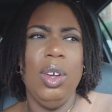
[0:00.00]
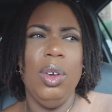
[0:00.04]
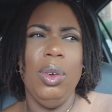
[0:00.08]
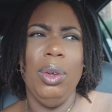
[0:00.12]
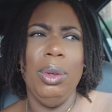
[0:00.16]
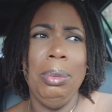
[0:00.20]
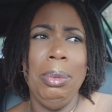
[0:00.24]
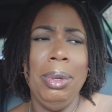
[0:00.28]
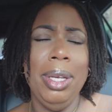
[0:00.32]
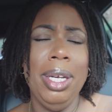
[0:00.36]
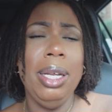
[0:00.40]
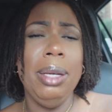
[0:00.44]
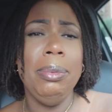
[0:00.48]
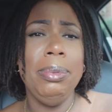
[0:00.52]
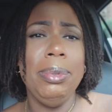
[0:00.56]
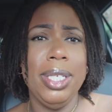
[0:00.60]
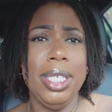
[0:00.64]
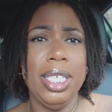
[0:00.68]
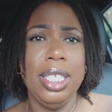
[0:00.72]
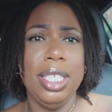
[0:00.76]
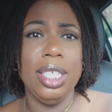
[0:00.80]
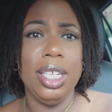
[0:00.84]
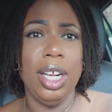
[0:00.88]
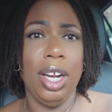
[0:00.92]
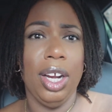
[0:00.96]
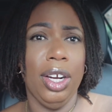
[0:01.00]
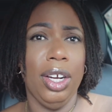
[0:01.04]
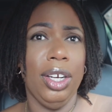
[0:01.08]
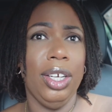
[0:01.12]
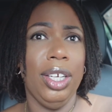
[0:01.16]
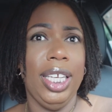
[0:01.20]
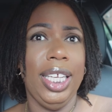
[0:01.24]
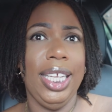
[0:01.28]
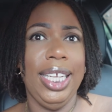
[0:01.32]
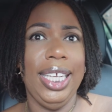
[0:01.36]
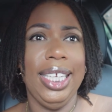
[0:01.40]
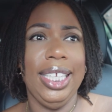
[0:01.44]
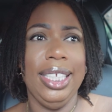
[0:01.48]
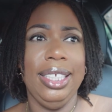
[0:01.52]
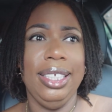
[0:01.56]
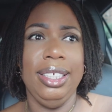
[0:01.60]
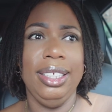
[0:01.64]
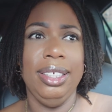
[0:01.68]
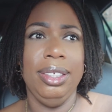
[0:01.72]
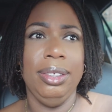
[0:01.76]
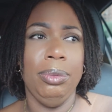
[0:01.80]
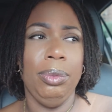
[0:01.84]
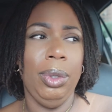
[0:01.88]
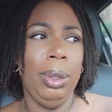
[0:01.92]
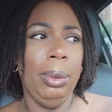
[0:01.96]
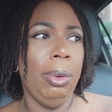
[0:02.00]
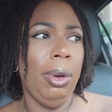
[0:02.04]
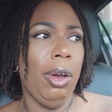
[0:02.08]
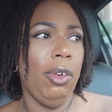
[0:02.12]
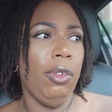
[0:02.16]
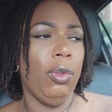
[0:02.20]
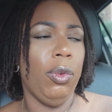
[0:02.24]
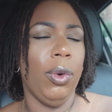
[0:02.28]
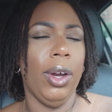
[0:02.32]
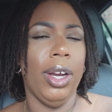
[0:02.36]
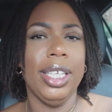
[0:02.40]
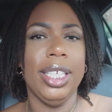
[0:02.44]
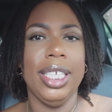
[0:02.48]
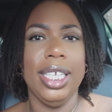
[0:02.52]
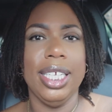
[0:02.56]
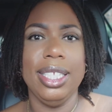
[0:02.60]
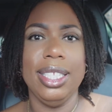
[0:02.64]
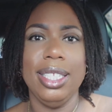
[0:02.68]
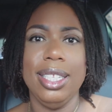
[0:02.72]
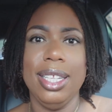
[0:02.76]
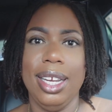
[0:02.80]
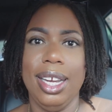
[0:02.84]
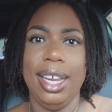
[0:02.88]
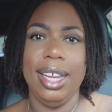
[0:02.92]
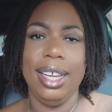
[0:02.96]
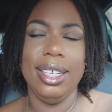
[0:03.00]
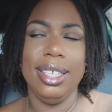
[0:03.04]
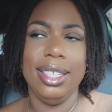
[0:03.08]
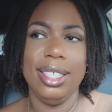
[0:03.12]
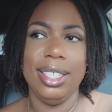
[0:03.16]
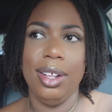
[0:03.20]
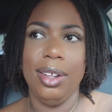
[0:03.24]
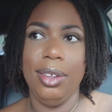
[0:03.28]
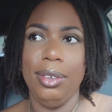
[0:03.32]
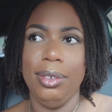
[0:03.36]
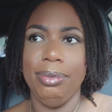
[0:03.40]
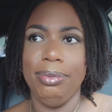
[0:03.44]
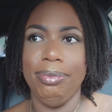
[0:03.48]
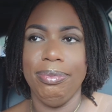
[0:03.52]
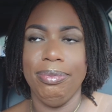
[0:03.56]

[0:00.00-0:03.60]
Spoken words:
We've been up since early and we both worked yesterday, so